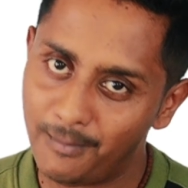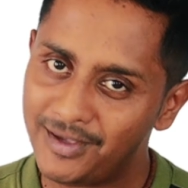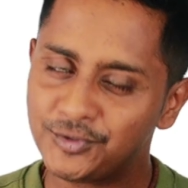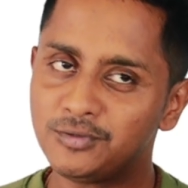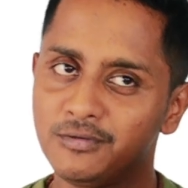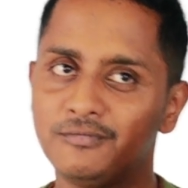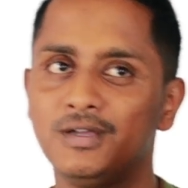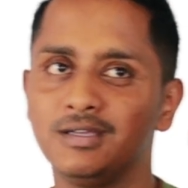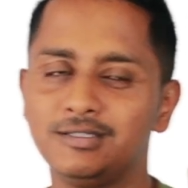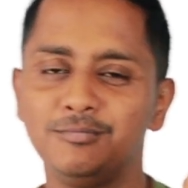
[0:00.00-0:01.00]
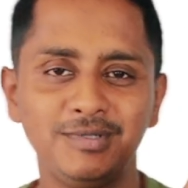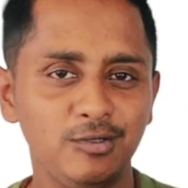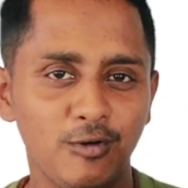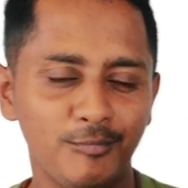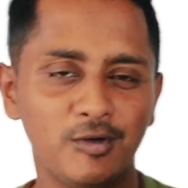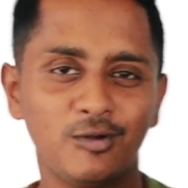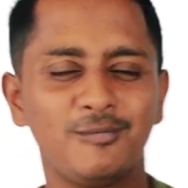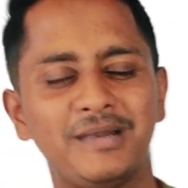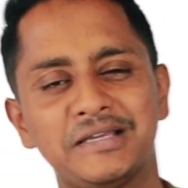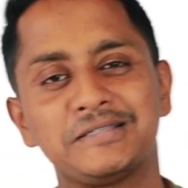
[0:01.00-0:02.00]
mixture of simple, compound,
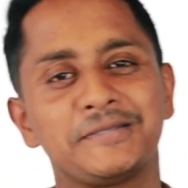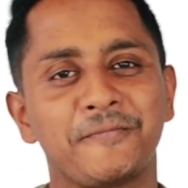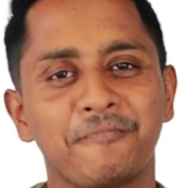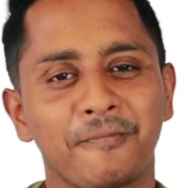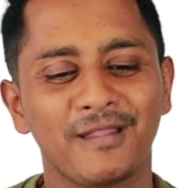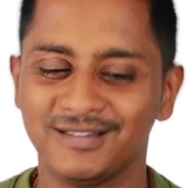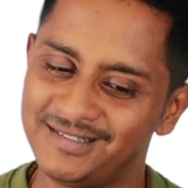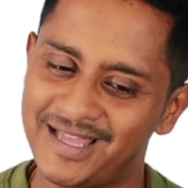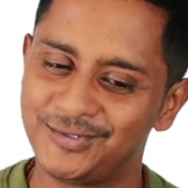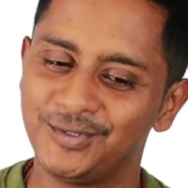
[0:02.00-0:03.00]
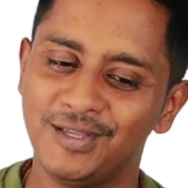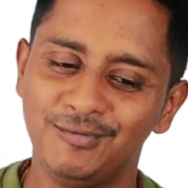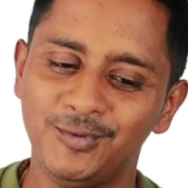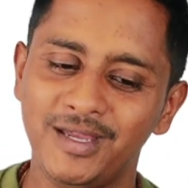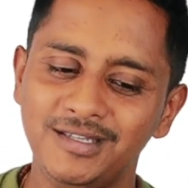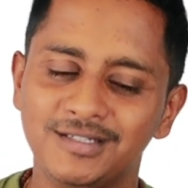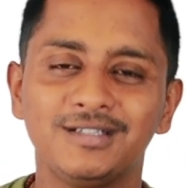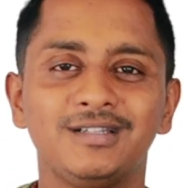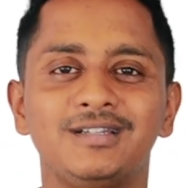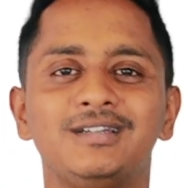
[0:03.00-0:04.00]
complex. This has to give you 8.
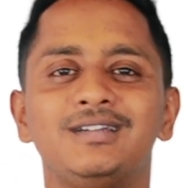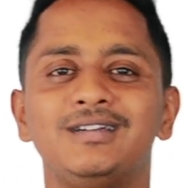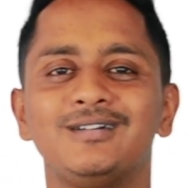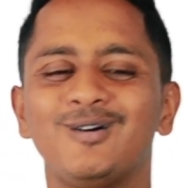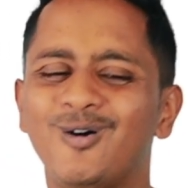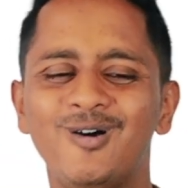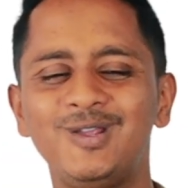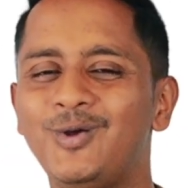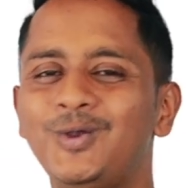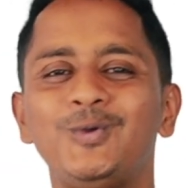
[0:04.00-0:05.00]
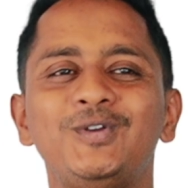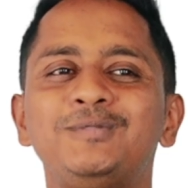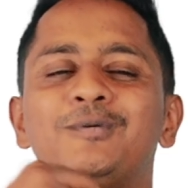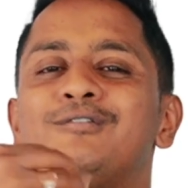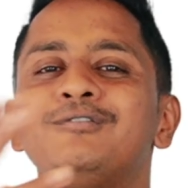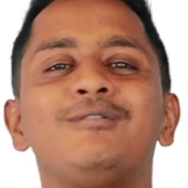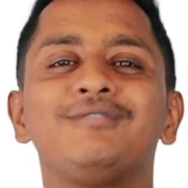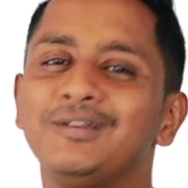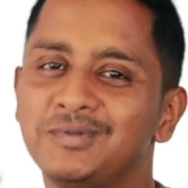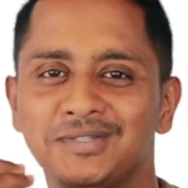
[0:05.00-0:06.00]
All you got to do is perform
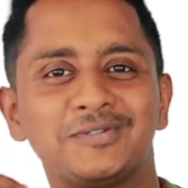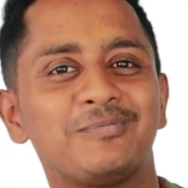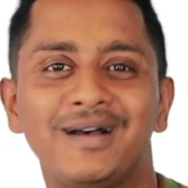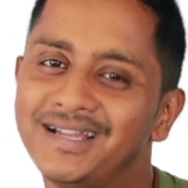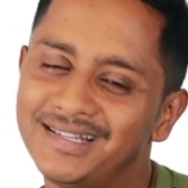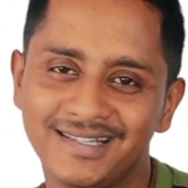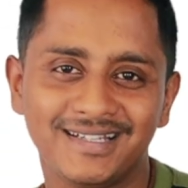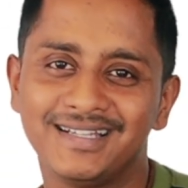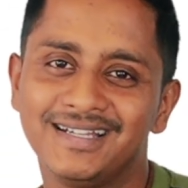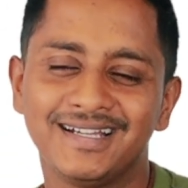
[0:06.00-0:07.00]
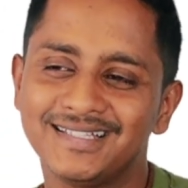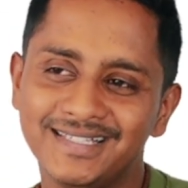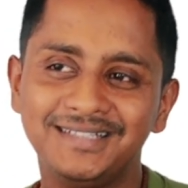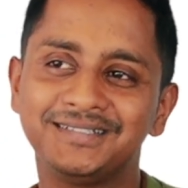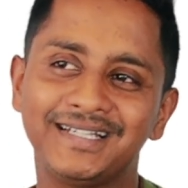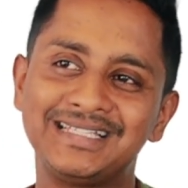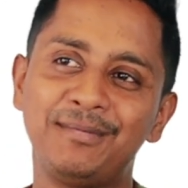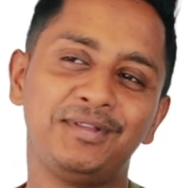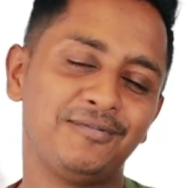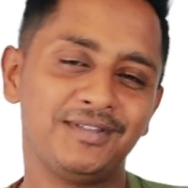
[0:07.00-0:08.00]
well with a smile. See the
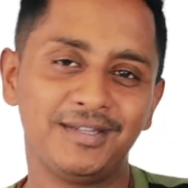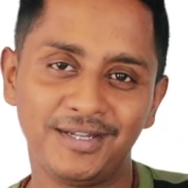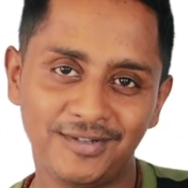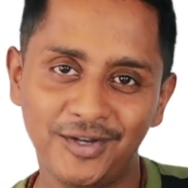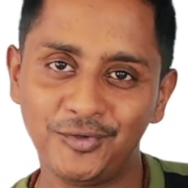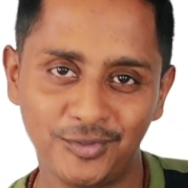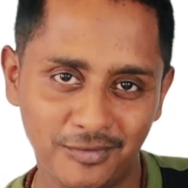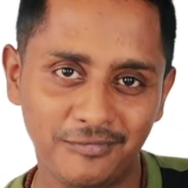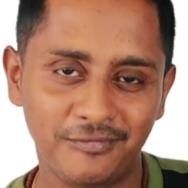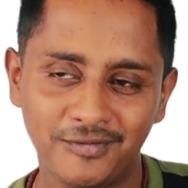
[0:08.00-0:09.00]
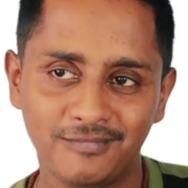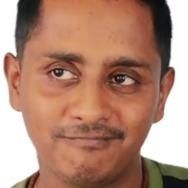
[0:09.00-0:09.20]
examiner with an intention of